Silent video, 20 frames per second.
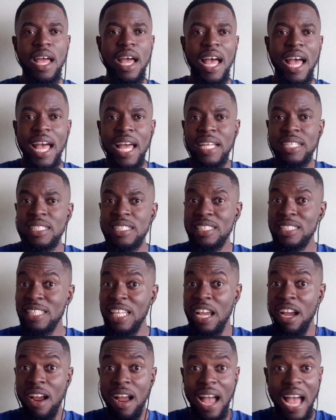And
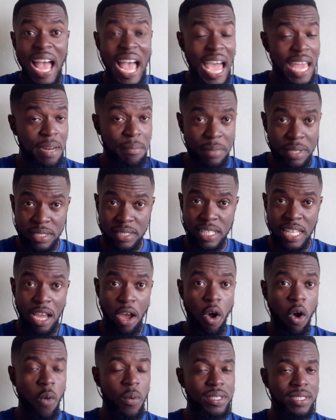they are adamant. They
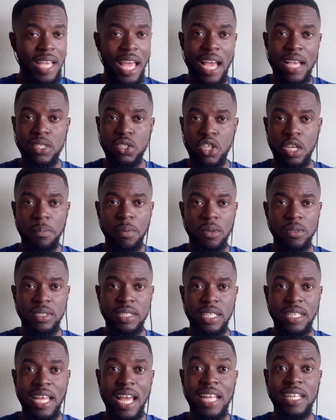always ask about
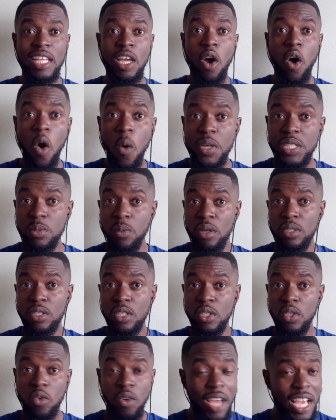it and they always want
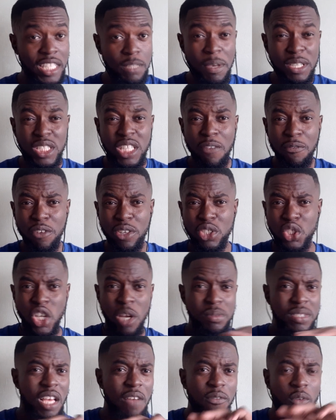to know, especially if your
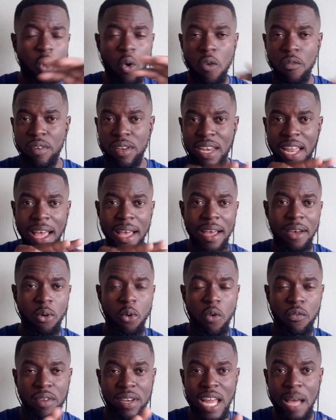jobs have
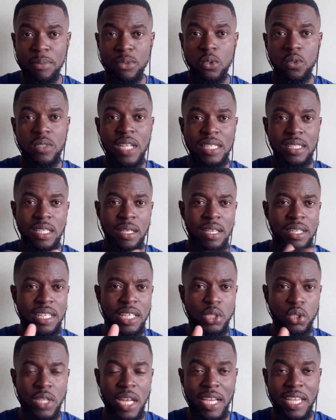overlap too. That's an
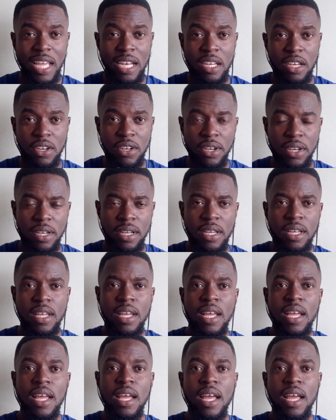issue that can occur
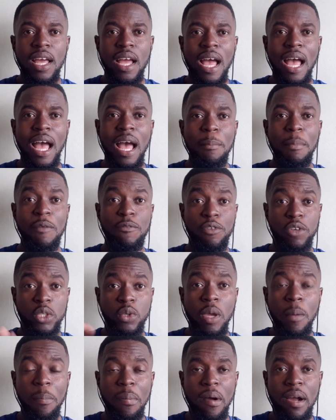if you're
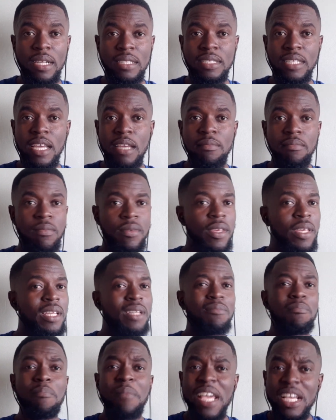doing part-time.
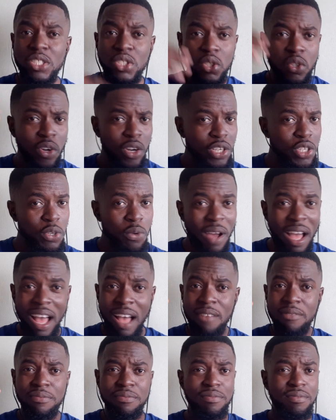Make sure you
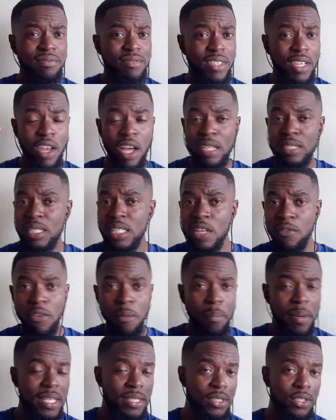have lots of
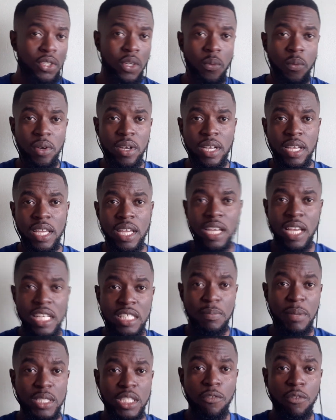different places you're working,
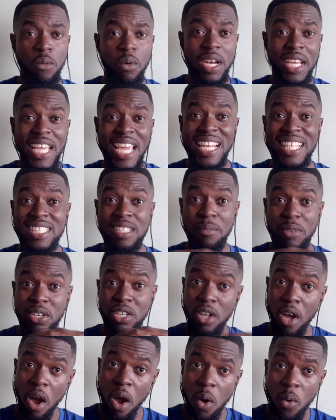especially if you want to get in some
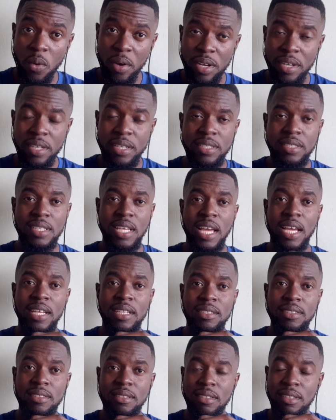good hours
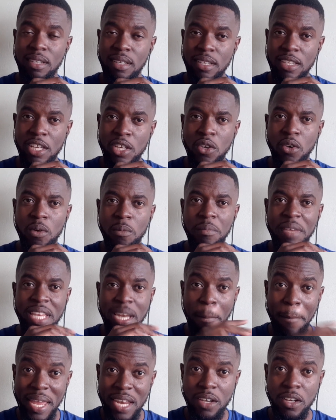and, in
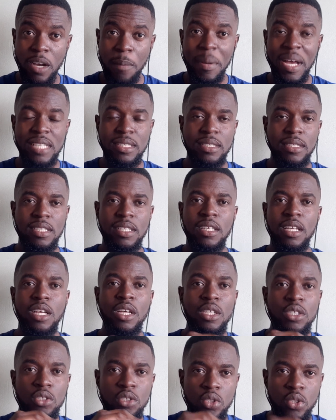a medical capacity.
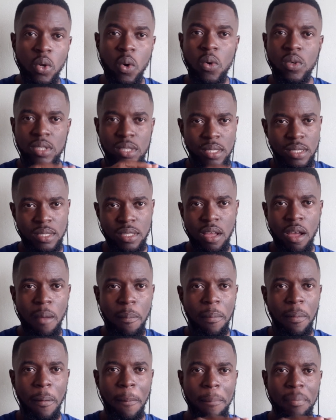Don't
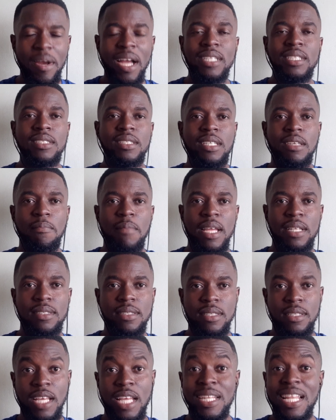stop practicing
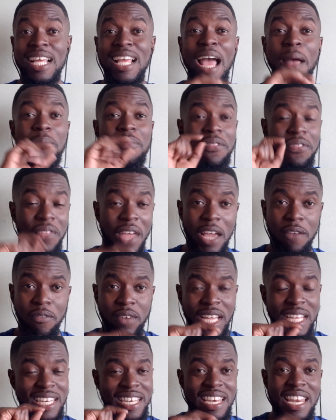medicine. And I'm
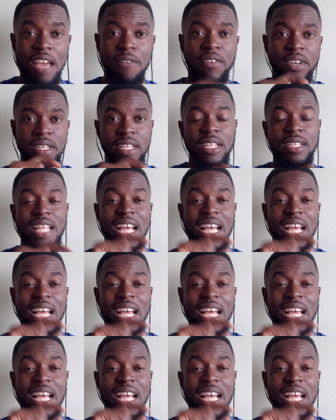thankful I never did.